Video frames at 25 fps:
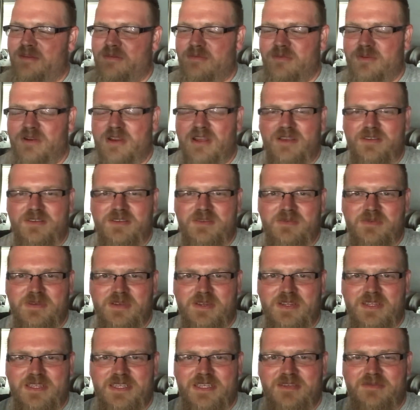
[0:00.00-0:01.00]
what else am I
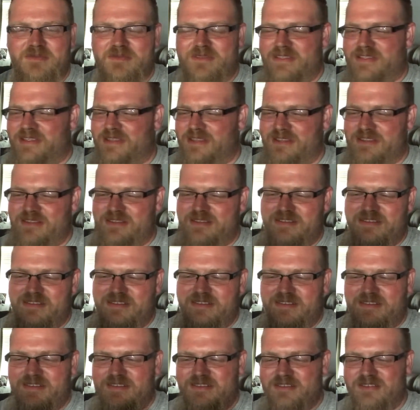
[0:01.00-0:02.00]
gonna eat besides, you
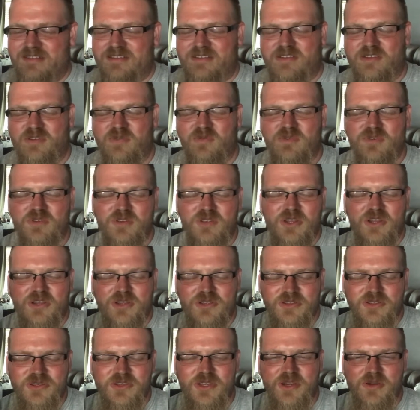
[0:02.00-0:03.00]
know? Like, would you like
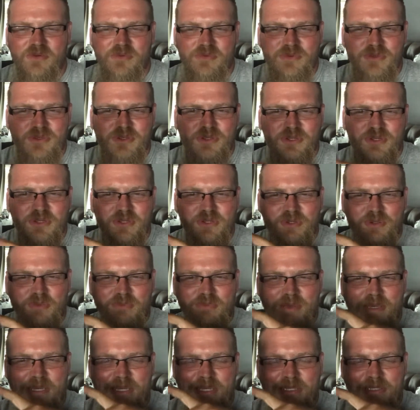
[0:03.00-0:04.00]
a sandwich and a little
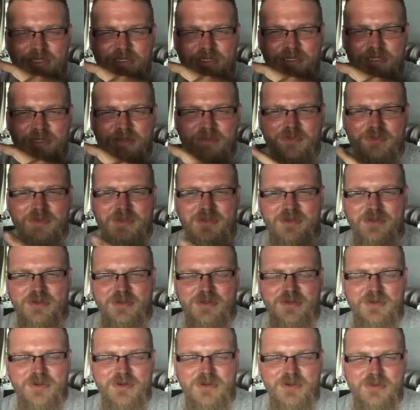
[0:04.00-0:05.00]
bag of chips and you're
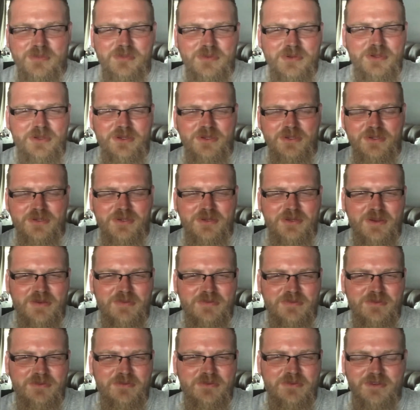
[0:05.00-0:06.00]
still going to be hungry
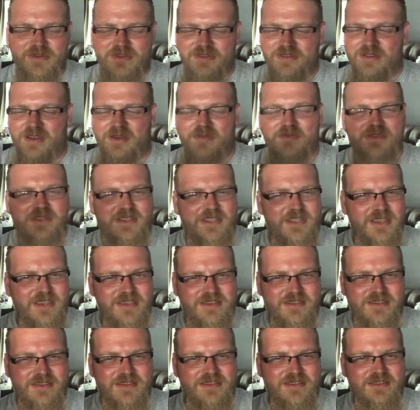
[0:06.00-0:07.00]
afterwards? Not with
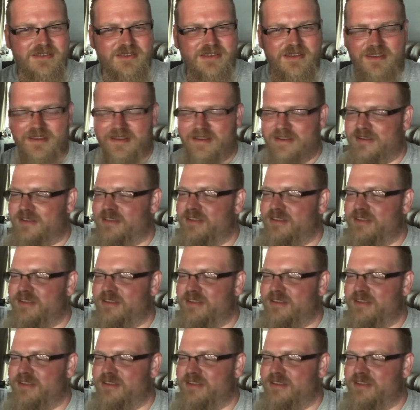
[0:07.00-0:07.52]
this. Uh-uh.